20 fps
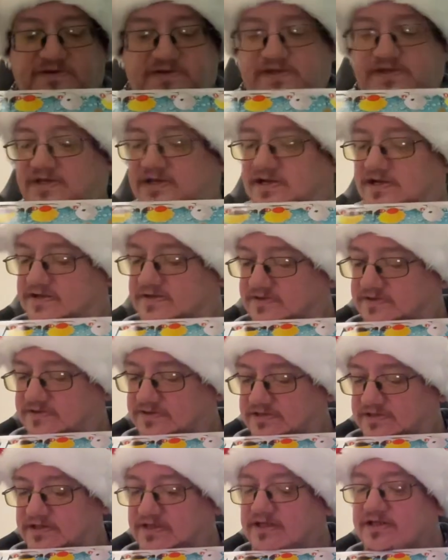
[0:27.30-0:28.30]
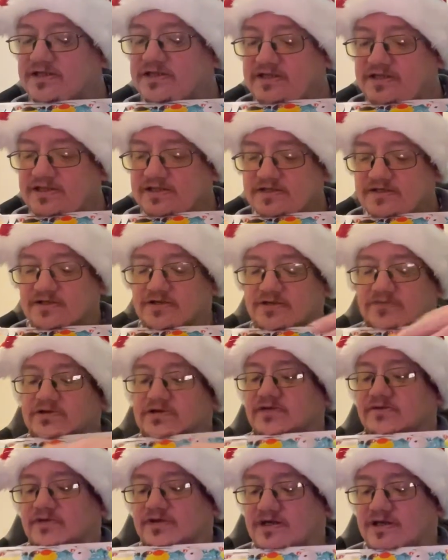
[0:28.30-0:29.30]
So, see. Oh,
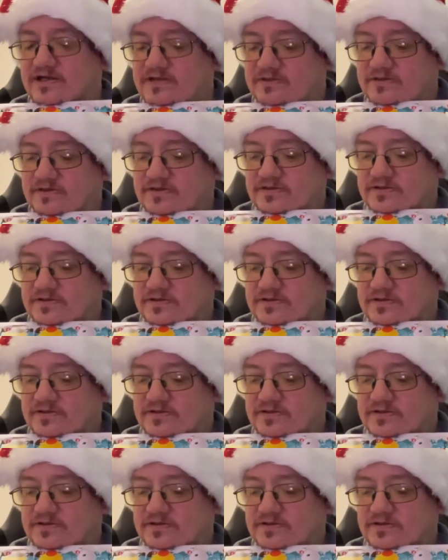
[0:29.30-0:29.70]
here we go.